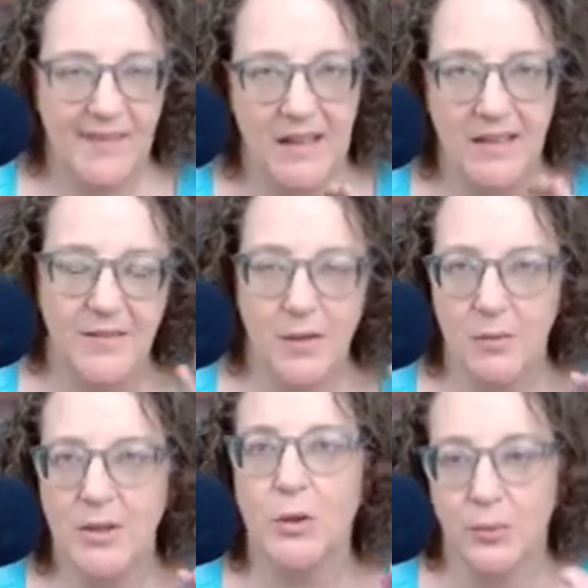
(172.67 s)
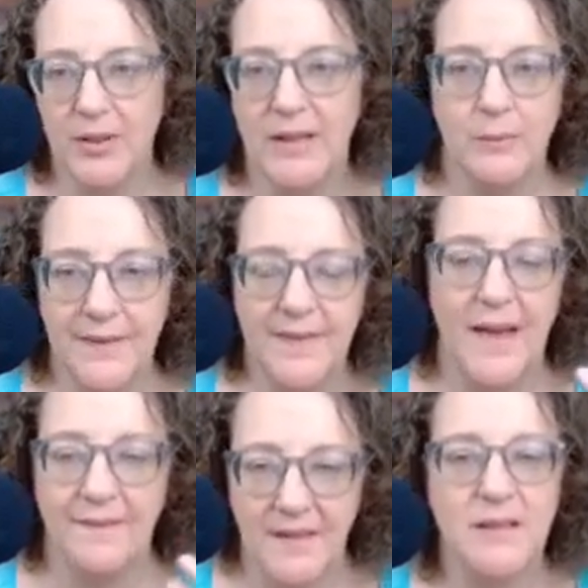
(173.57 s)
And if you don't agree with
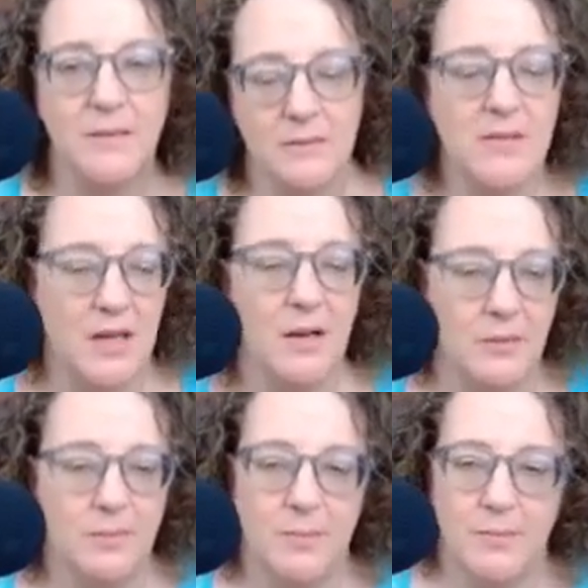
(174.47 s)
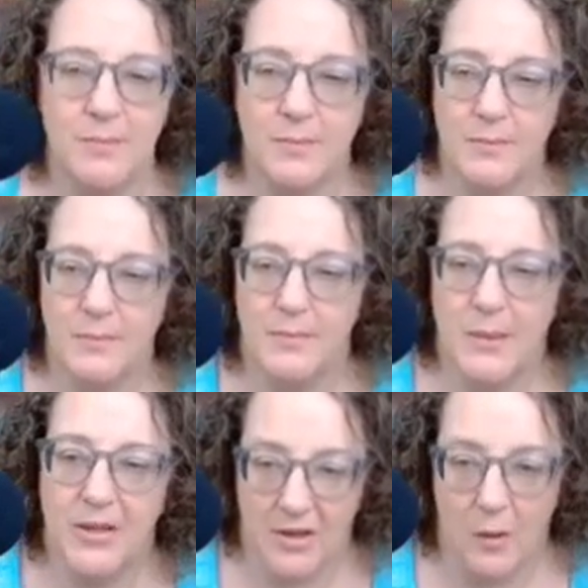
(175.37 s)
that, then,
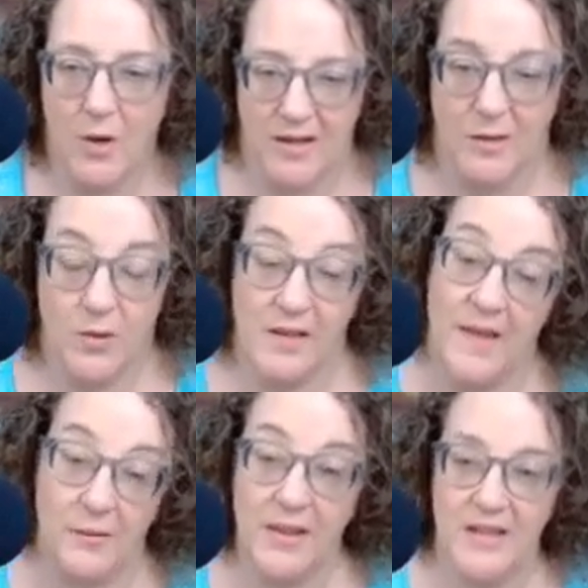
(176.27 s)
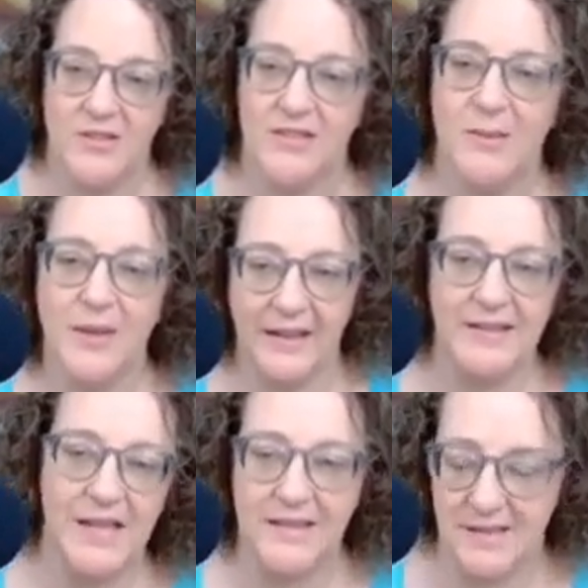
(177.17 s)
maybe you're not wanting to work on that relationship. Like,
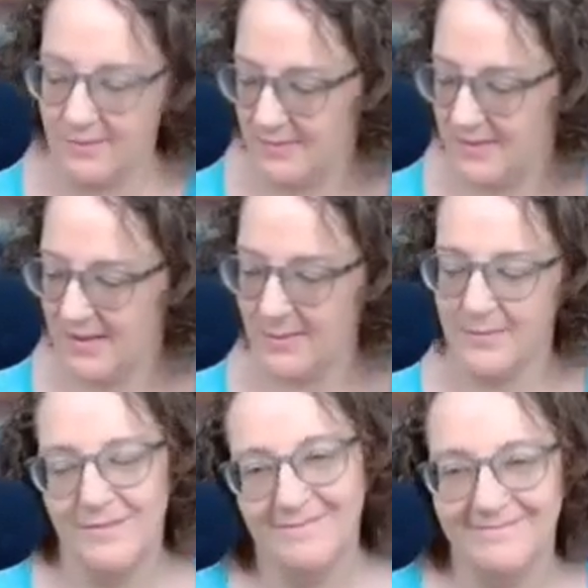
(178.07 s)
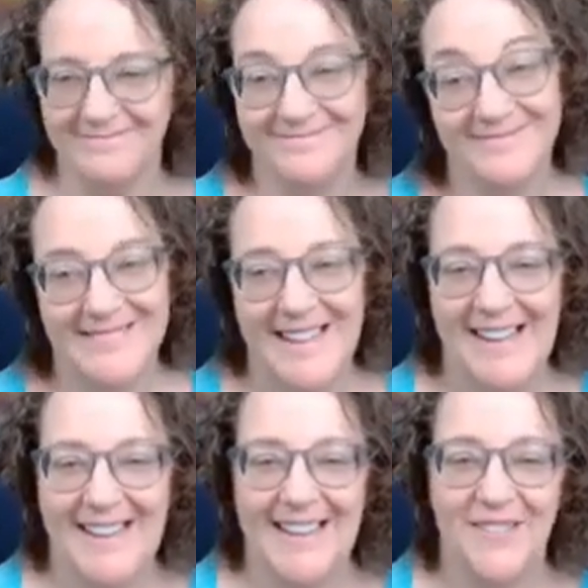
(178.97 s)
it takes some
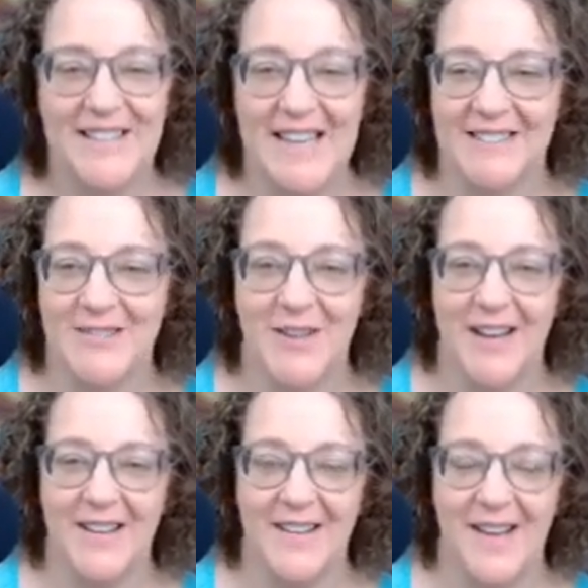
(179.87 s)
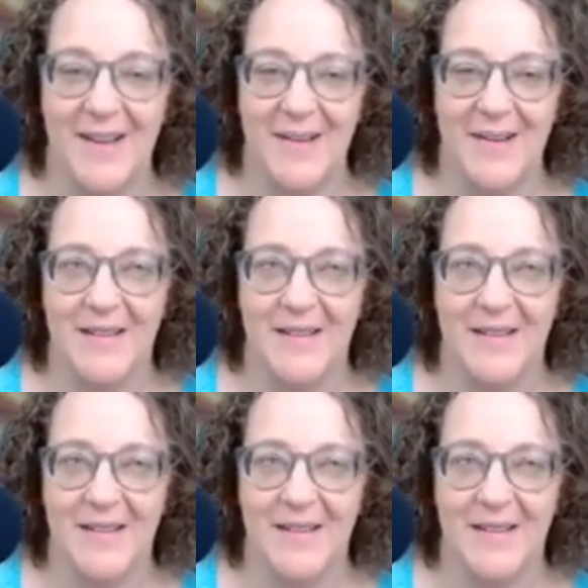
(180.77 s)
give and take to try to